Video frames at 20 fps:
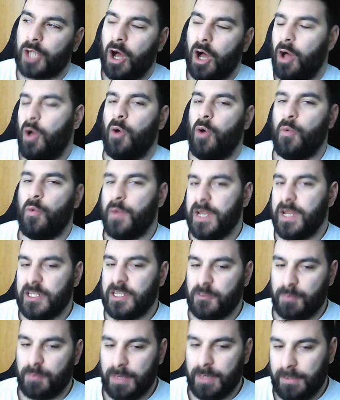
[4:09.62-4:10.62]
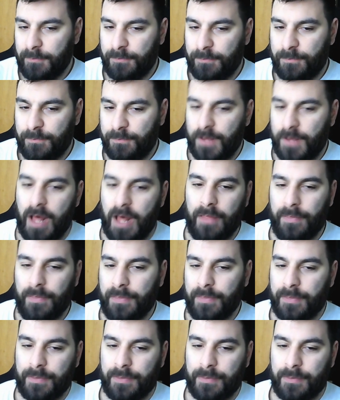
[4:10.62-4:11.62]
always be
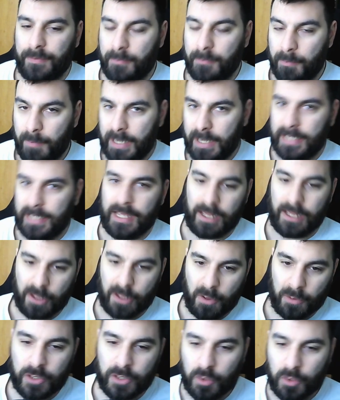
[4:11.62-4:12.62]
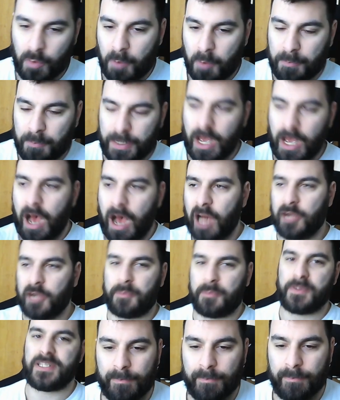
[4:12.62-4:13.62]
fun making gold. You won't be
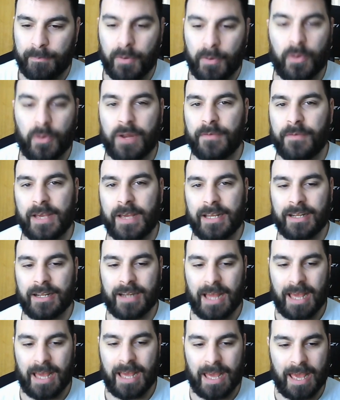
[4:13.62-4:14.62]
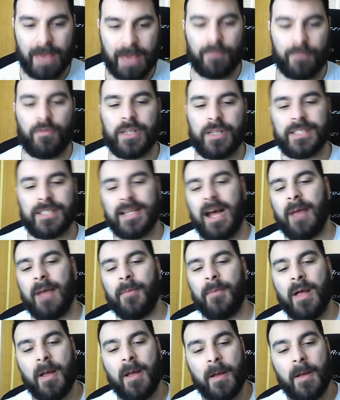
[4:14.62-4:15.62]
100% motivated every
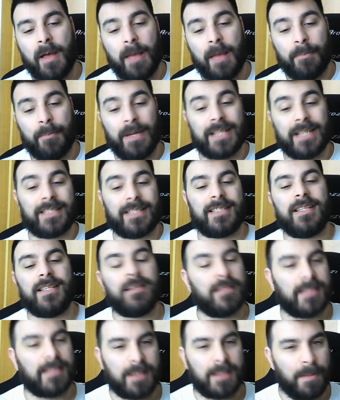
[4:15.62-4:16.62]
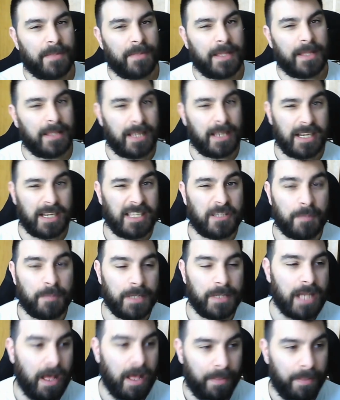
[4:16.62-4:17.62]
time, but it's still something that needs to
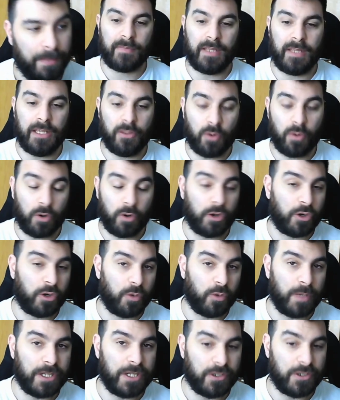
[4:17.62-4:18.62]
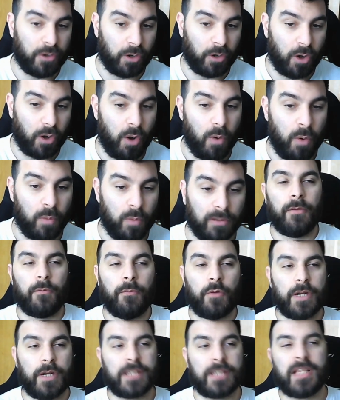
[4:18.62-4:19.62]
be done in order to reach your goal.
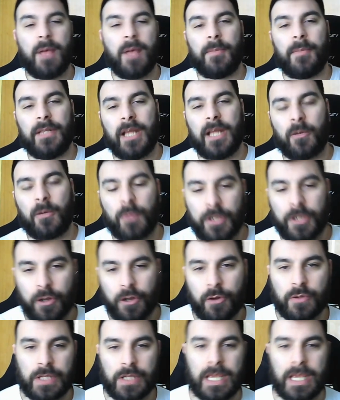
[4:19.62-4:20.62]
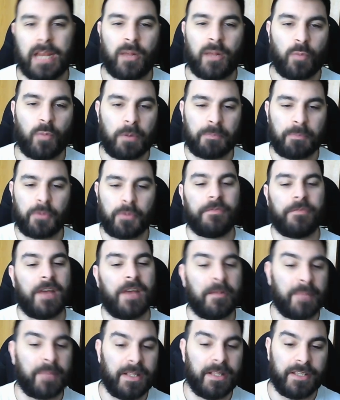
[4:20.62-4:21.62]
For an example, when you're used to getting
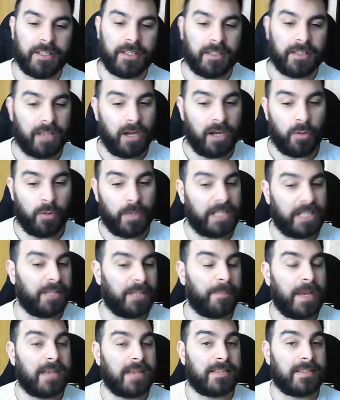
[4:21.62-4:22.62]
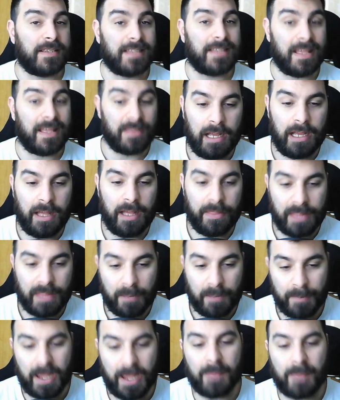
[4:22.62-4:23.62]
1.5 million on a weekly basis and
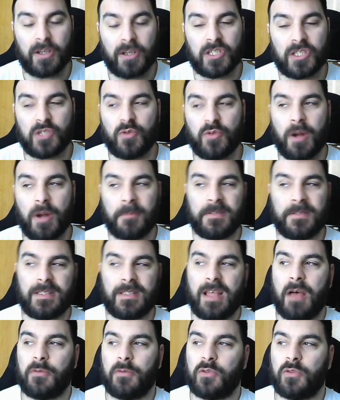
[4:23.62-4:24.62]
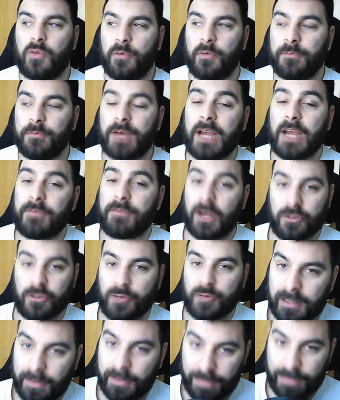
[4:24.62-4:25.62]
that mailbox dropped down to
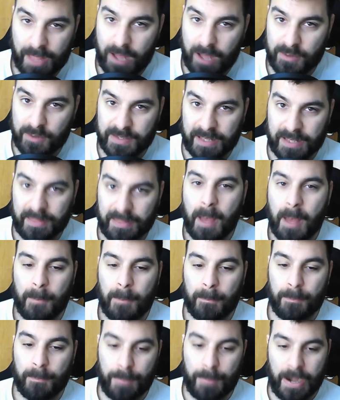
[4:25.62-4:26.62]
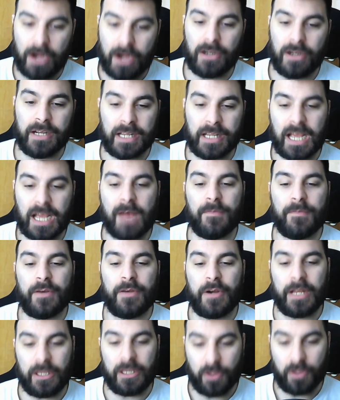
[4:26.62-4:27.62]
500,000, barely
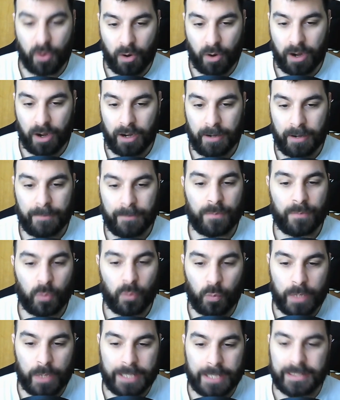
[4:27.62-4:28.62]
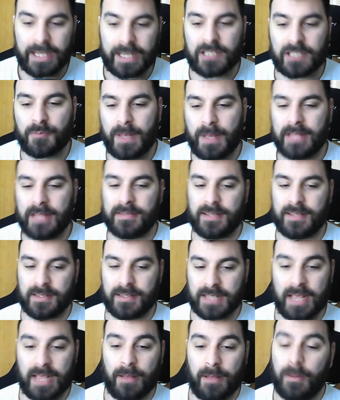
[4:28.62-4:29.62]
covering your weekly
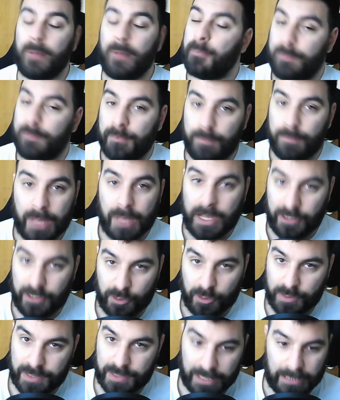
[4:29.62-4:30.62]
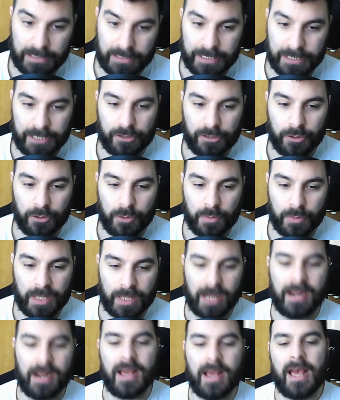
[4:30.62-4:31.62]
expenses, and you still need to do
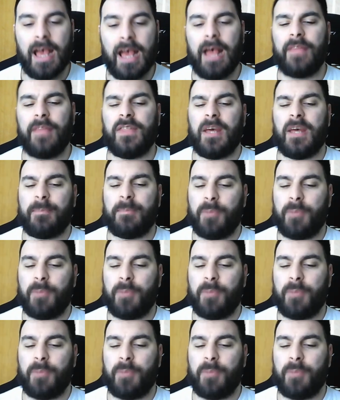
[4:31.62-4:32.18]
that. At that